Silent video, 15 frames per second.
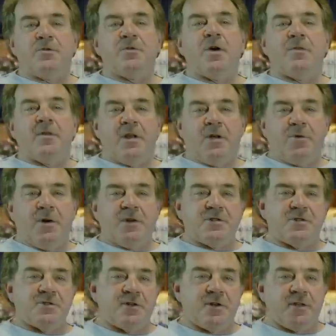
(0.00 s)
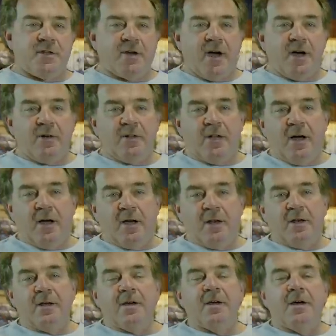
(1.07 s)
If you have any questions on the entire
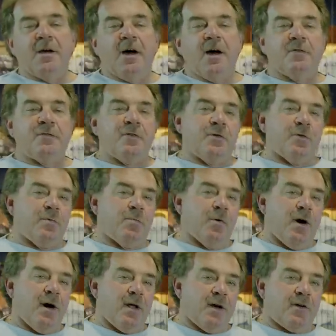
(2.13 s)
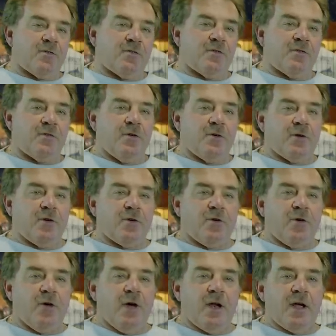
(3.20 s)
line of Fin-Nor products, you can
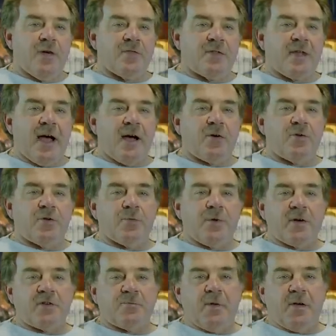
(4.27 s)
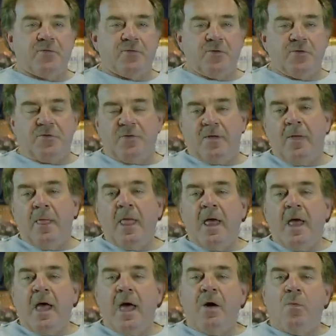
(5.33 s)
call any of the Tackle Direct specialists
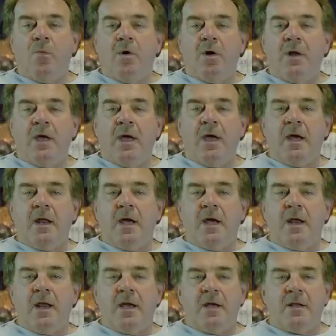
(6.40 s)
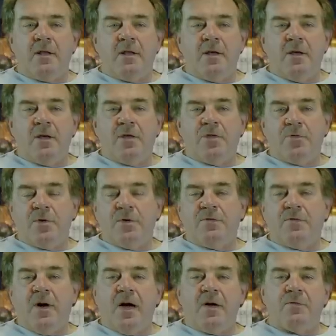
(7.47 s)
at
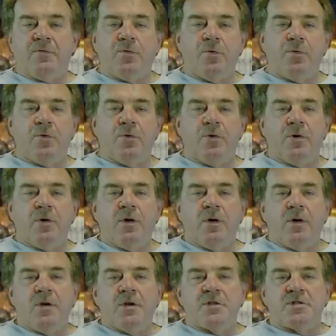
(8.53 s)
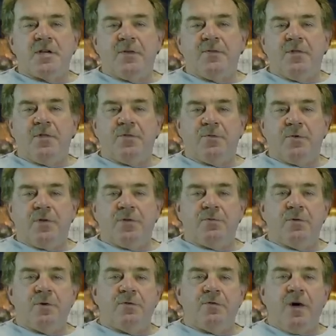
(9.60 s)

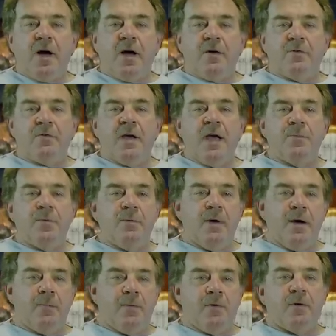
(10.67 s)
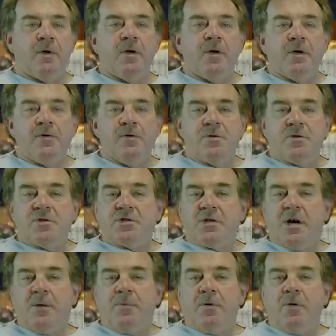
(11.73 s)
1-888-354-7335. And remember, you can
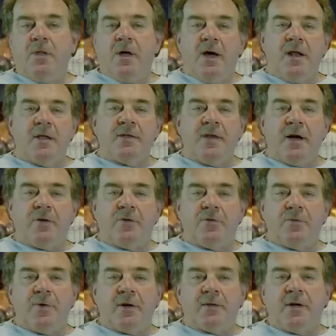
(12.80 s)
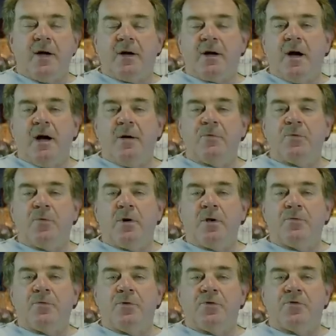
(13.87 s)
shop online at TackleDirect.com
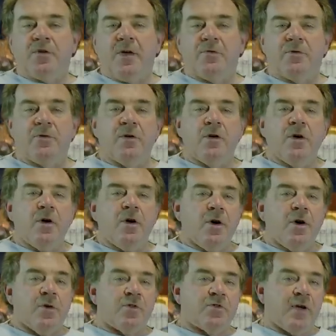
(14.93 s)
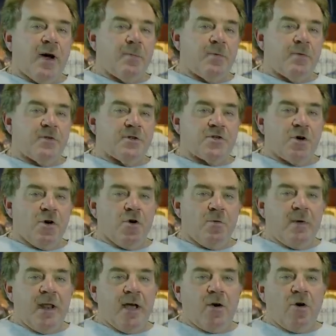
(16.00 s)
24/7 or stop into the
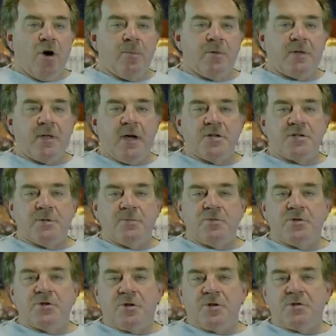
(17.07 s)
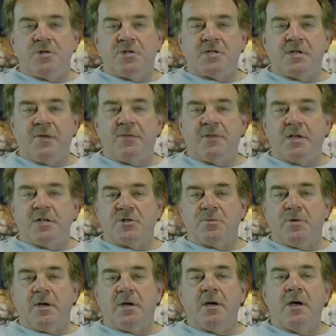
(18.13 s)
showroom in Egg Harbor Township, New Jersey, 7 days a
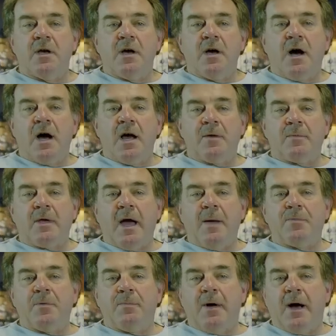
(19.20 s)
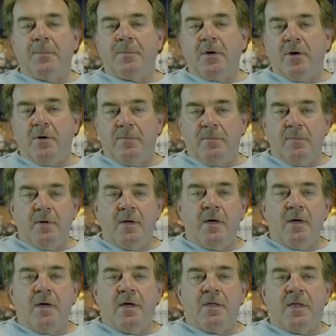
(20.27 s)
week. I am Captain Bob Cope.
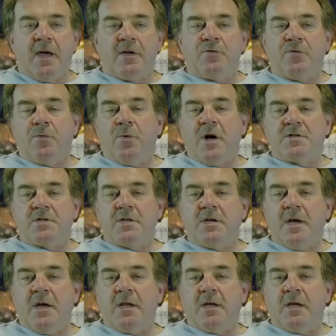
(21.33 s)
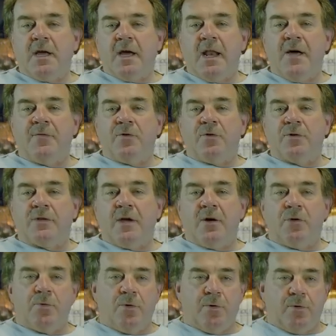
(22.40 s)
Thanks for watching, and again, have a good day
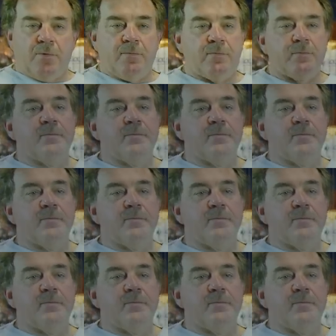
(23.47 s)
on the water.